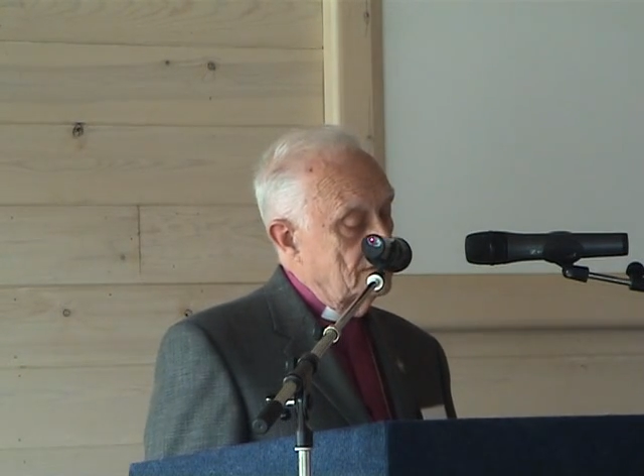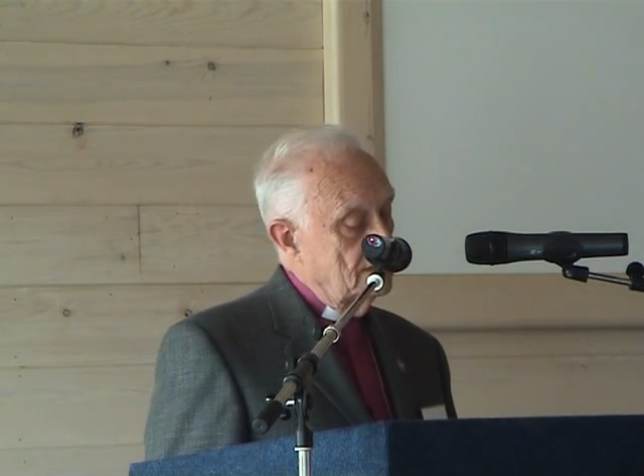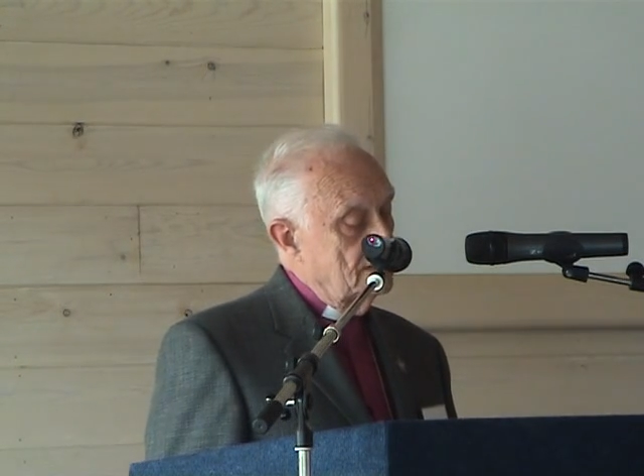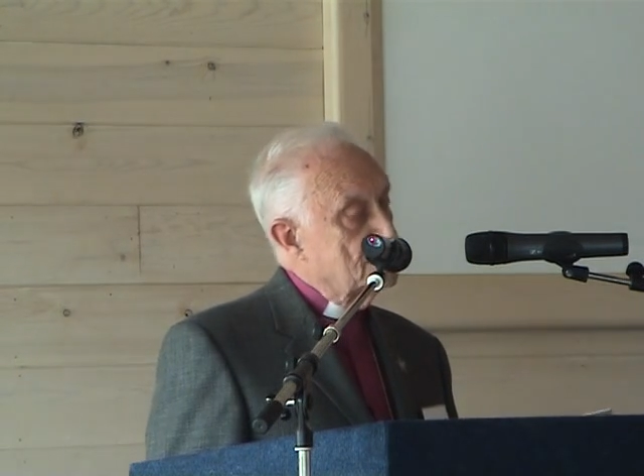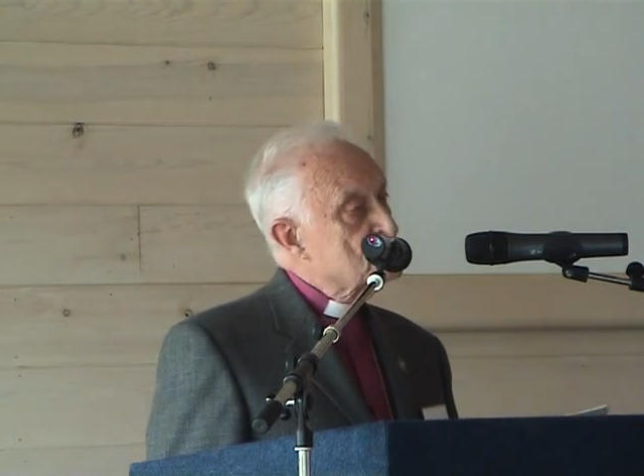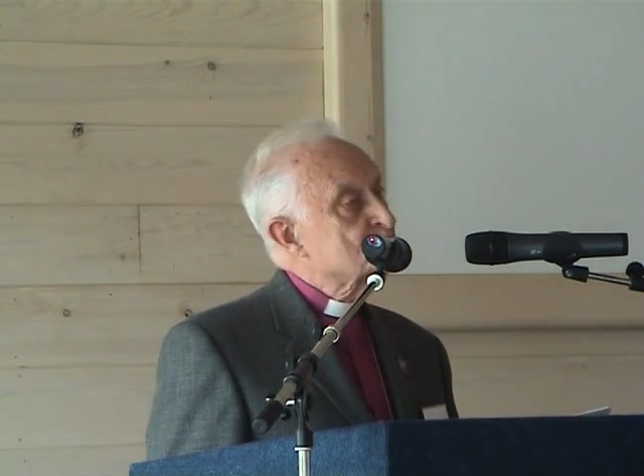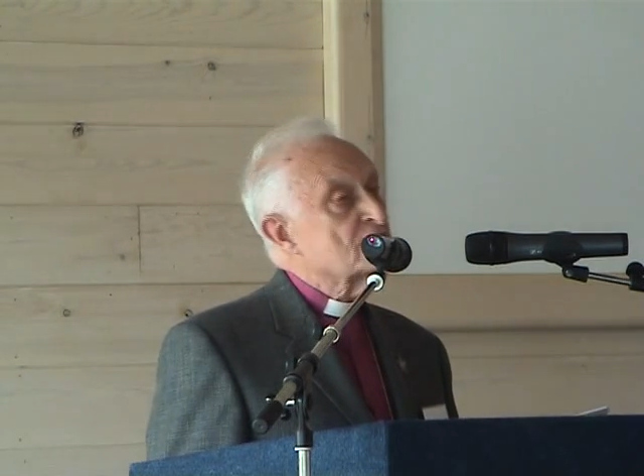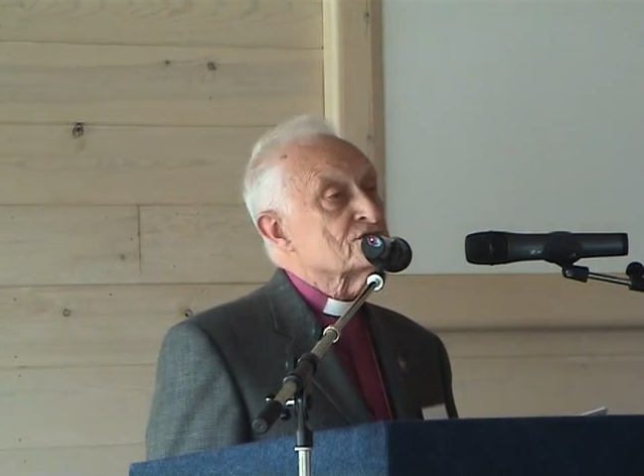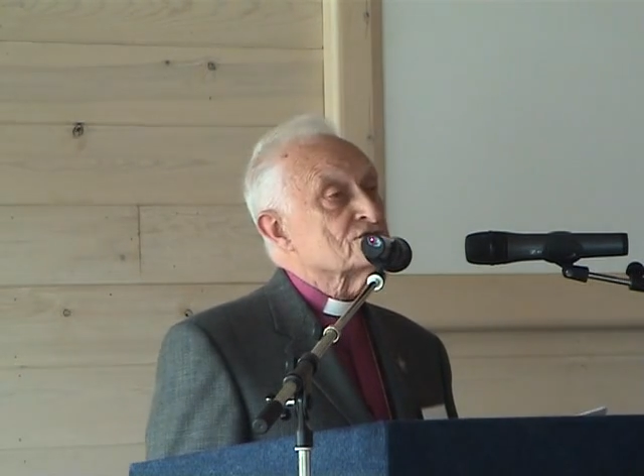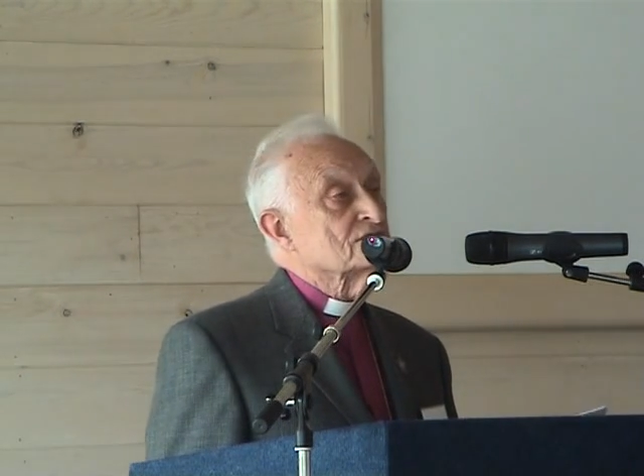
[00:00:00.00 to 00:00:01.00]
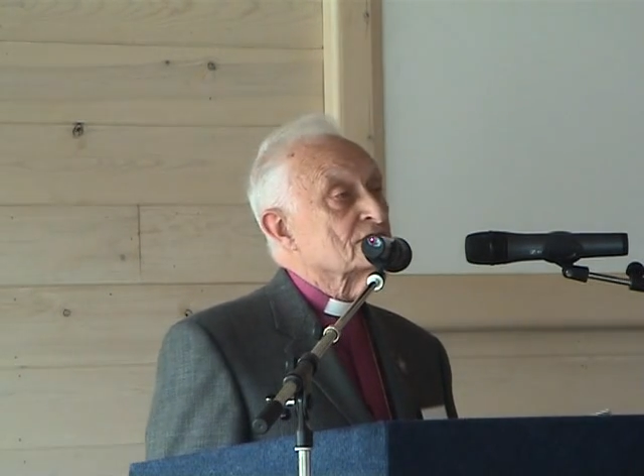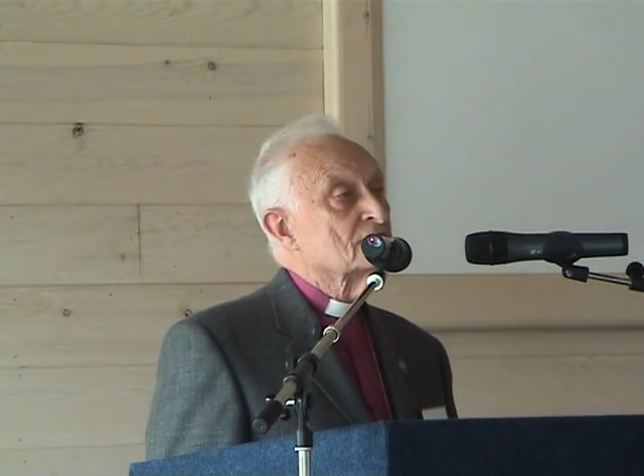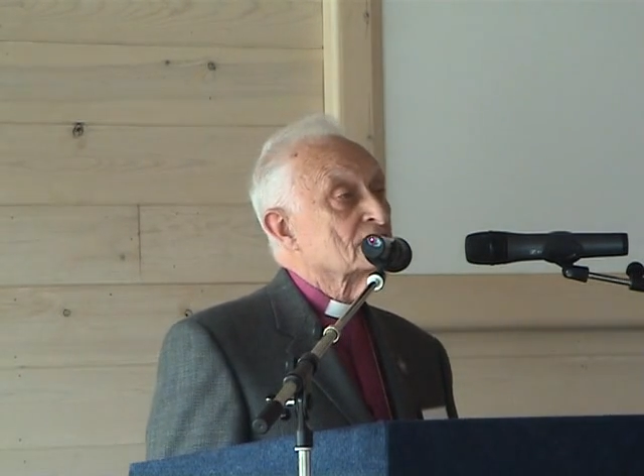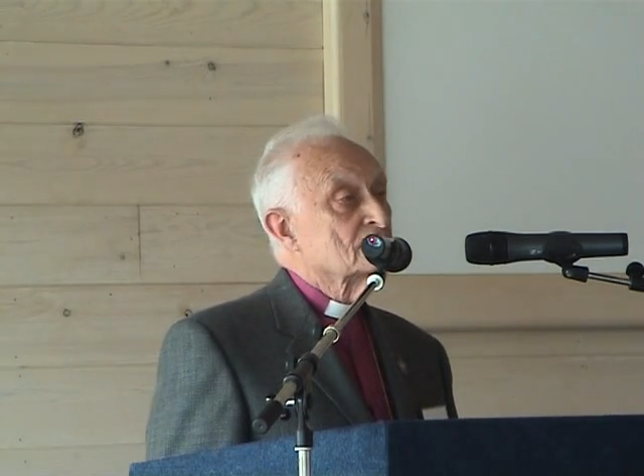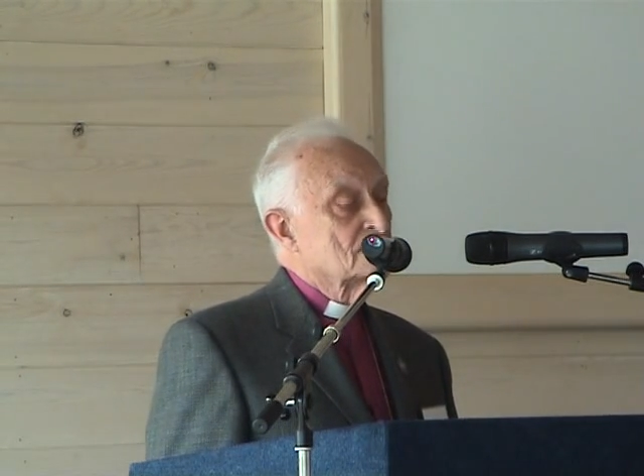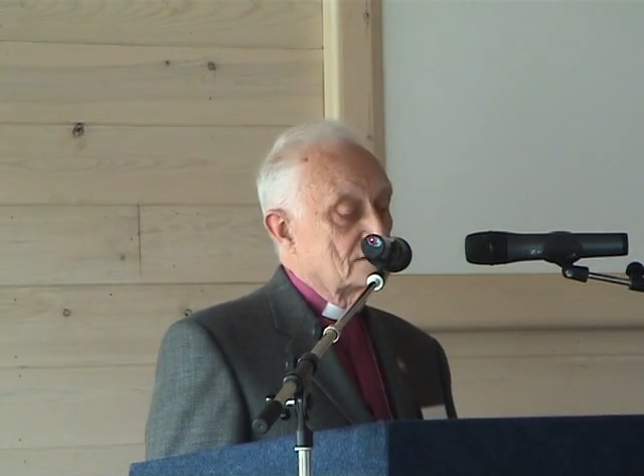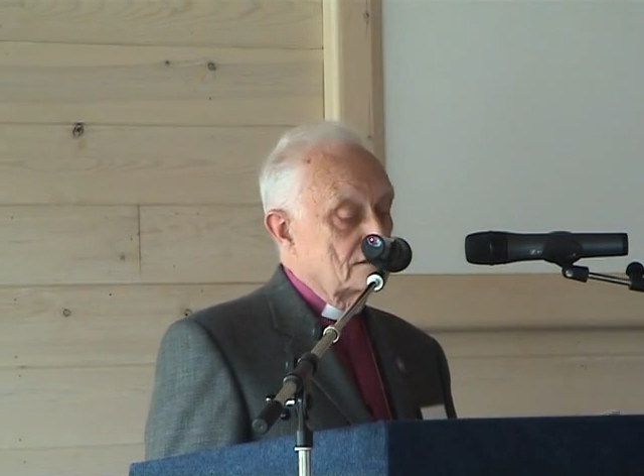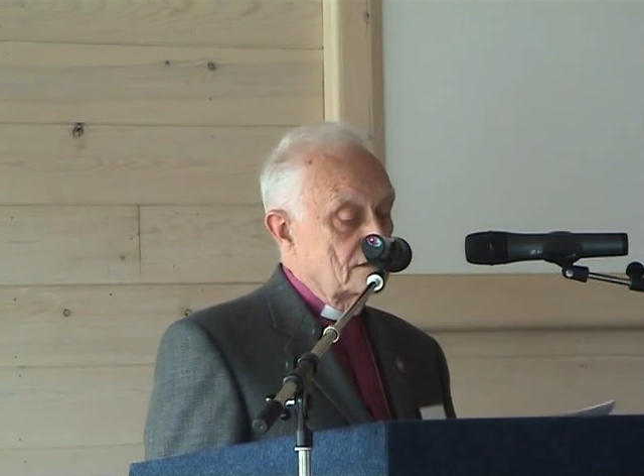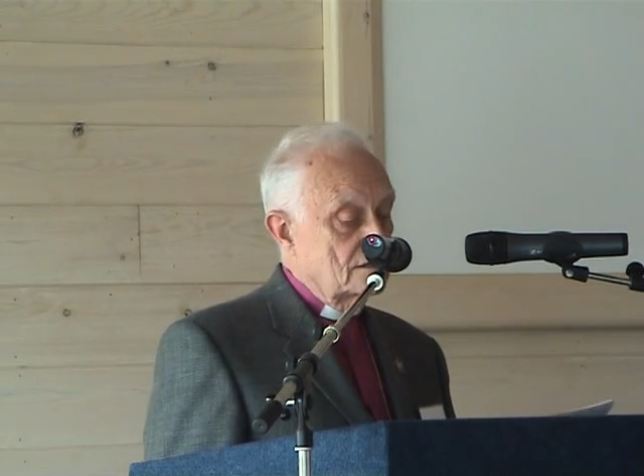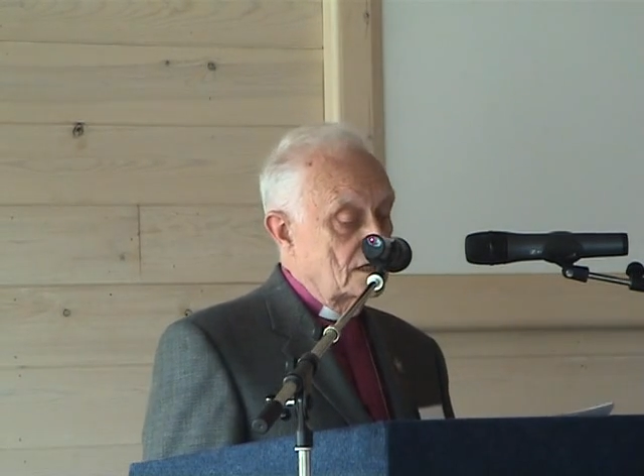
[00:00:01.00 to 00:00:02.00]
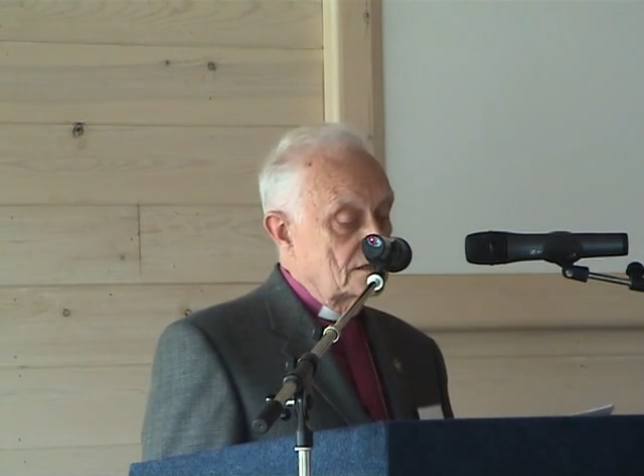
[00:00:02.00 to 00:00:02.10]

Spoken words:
and expression that I